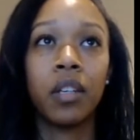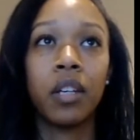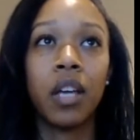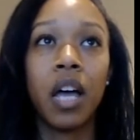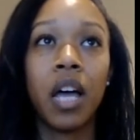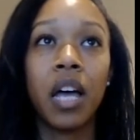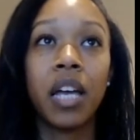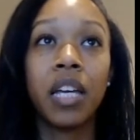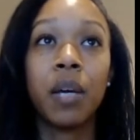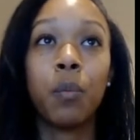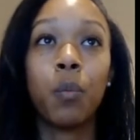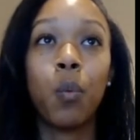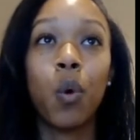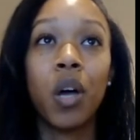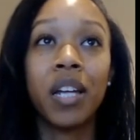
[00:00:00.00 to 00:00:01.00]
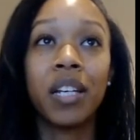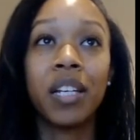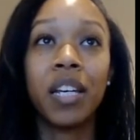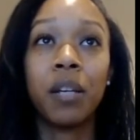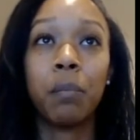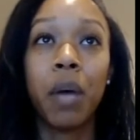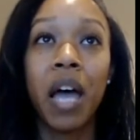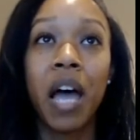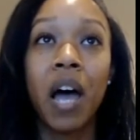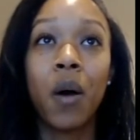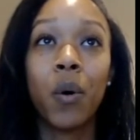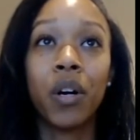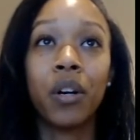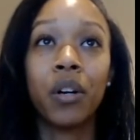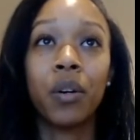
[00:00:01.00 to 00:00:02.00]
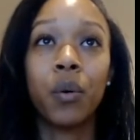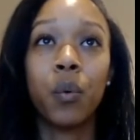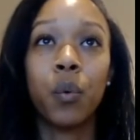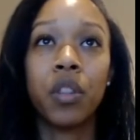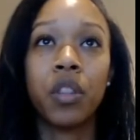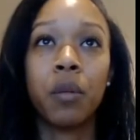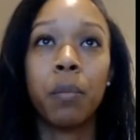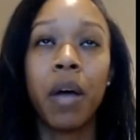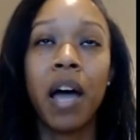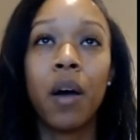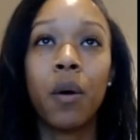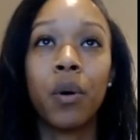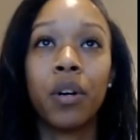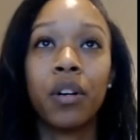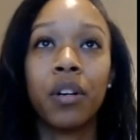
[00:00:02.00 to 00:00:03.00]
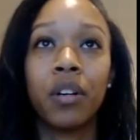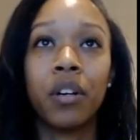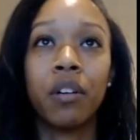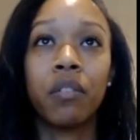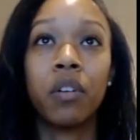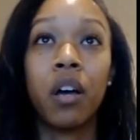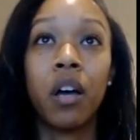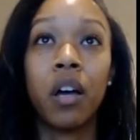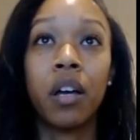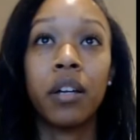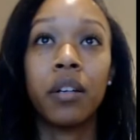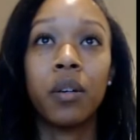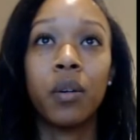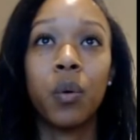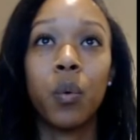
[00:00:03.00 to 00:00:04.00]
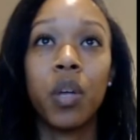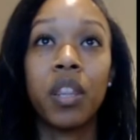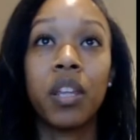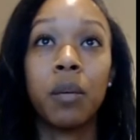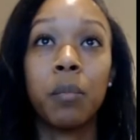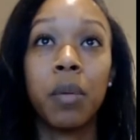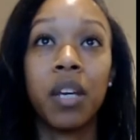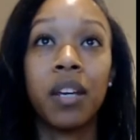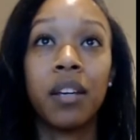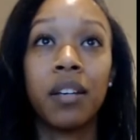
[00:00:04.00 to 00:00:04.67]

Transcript: I am one in power with the power of God within me.